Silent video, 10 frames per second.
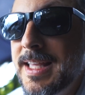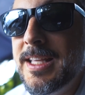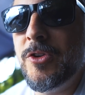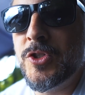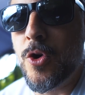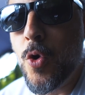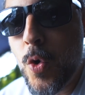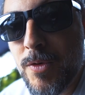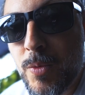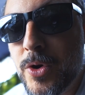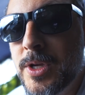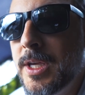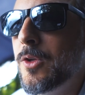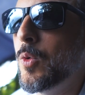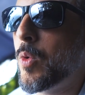And then you start
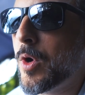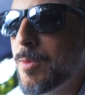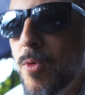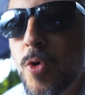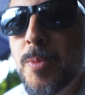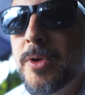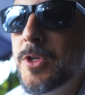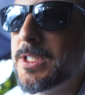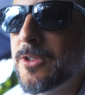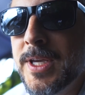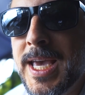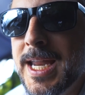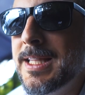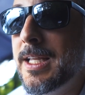overworking, you work more, but you still don't get it.